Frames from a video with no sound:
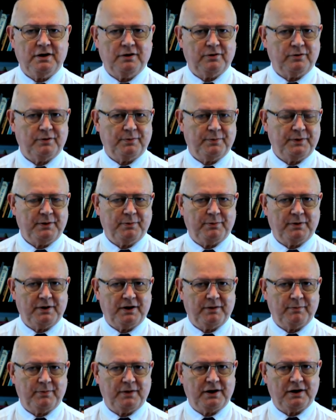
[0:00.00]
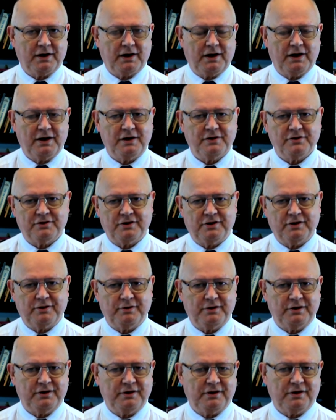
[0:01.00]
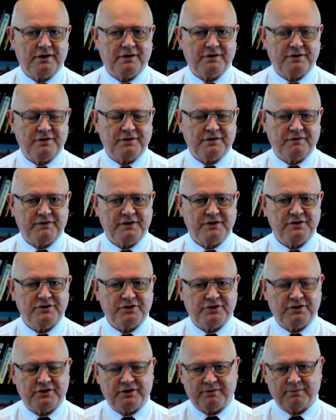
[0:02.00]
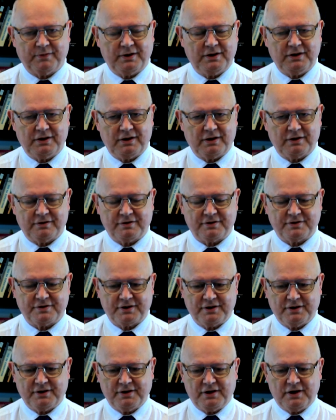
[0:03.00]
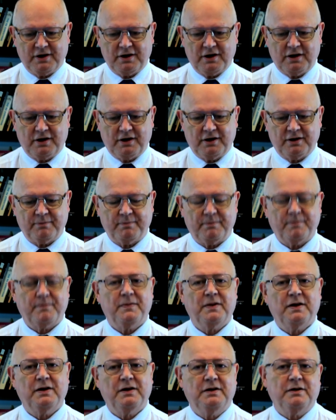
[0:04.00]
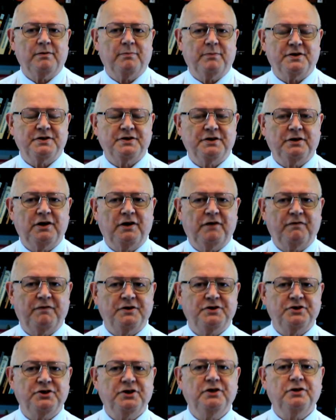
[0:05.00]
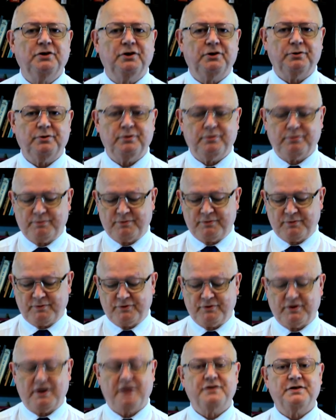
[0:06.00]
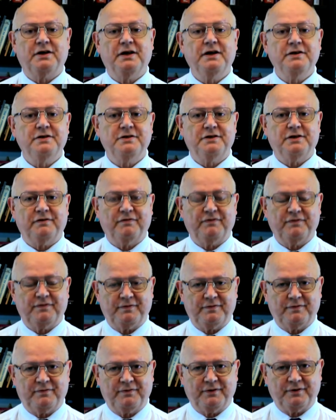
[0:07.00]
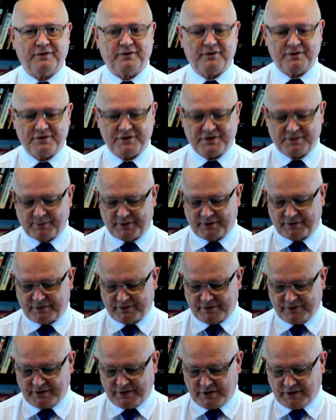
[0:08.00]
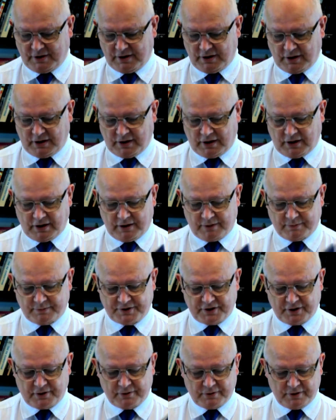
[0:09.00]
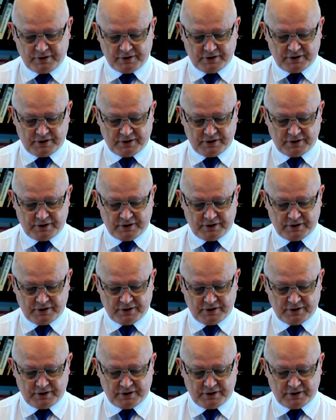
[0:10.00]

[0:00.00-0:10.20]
All the people like Michelangelo, Leonardo da Vinci, and many others. Marsilio Ficino, who translated it for Cosimo. So